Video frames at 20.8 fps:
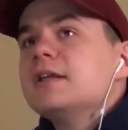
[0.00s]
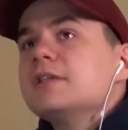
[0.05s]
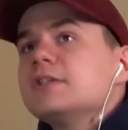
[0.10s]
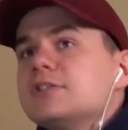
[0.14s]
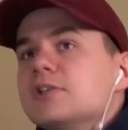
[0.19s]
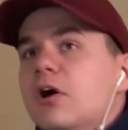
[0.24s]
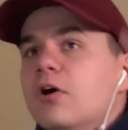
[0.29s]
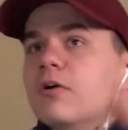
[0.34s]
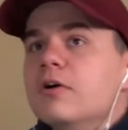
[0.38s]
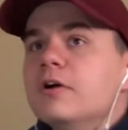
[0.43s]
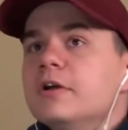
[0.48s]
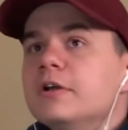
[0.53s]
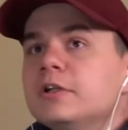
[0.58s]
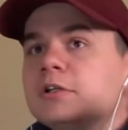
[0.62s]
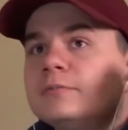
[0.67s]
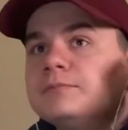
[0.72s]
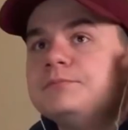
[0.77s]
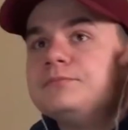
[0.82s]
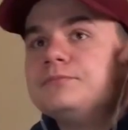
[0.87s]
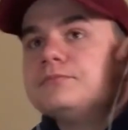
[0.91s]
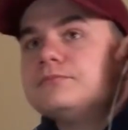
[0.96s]
So
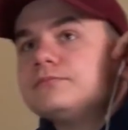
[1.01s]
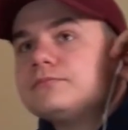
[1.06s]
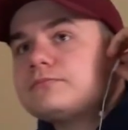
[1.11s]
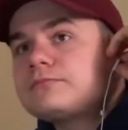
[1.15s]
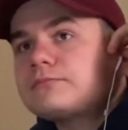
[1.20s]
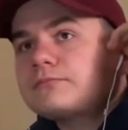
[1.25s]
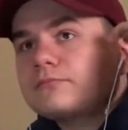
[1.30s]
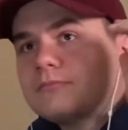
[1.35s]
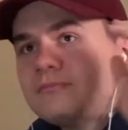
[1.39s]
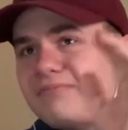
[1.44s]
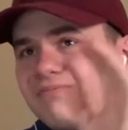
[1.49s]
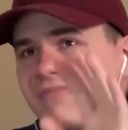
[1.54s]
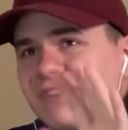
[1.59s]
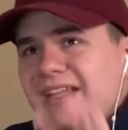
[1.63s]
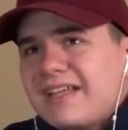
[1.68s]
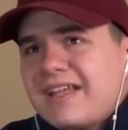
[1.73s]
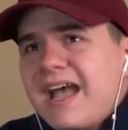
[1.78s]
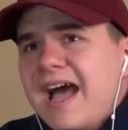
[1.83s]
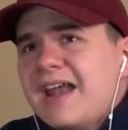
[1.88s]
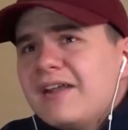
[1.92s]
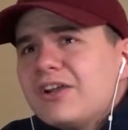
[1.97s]

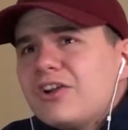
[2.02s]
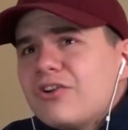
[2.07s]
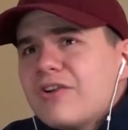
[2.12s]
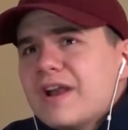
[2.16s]
kind of